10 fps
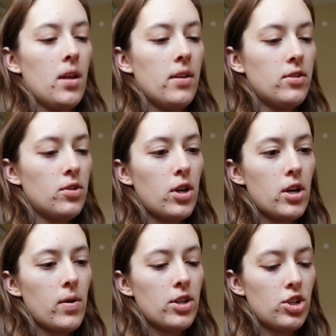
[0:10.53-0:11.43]
it's a great
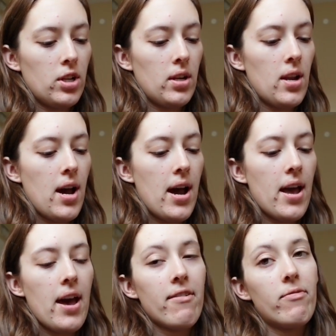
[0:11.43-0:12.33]
question. I
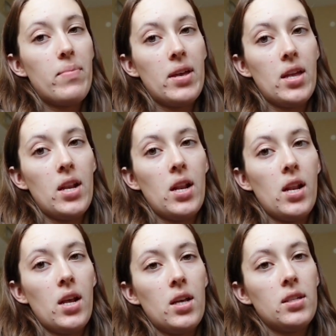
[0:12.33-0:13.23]
have been
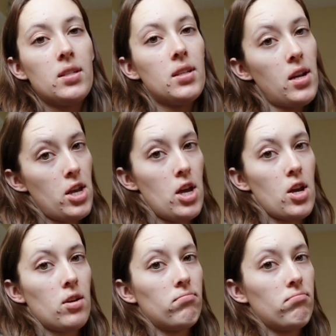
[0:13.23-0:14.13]

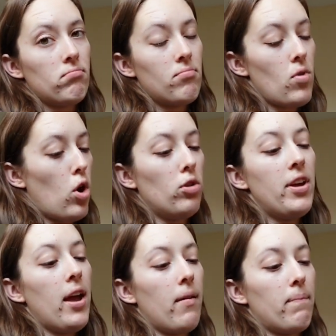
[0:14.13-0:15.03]
studying all
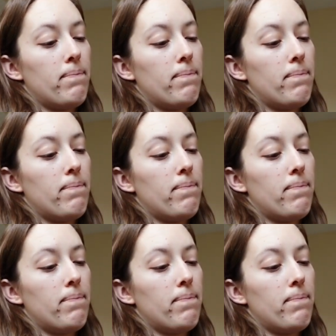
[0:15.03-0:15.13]
day.